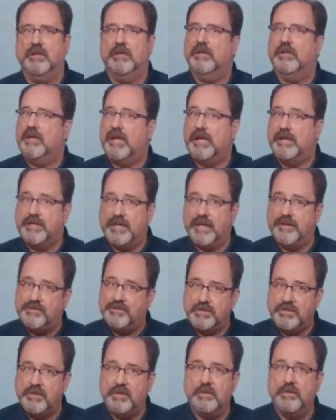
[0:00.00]
and
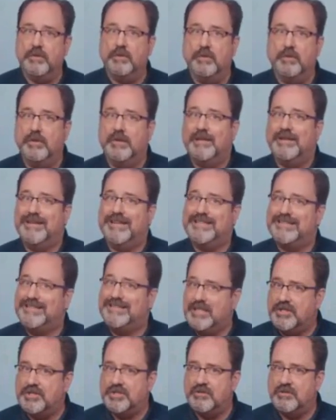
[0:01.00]
gives you
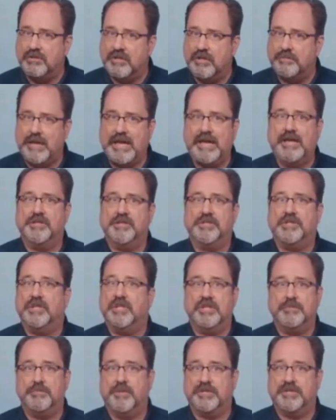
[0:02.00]
additional
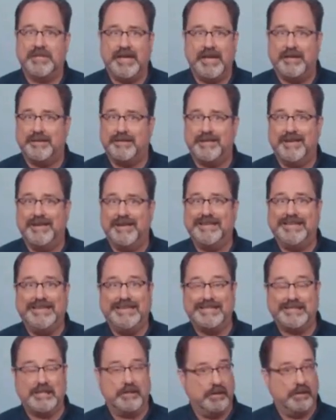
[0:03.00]
capacity to protect
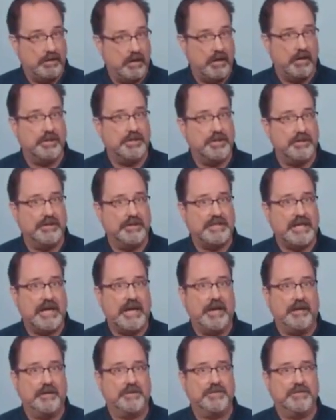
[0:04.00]
against larger
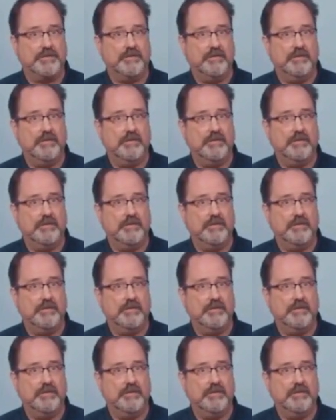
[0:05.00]
attacks.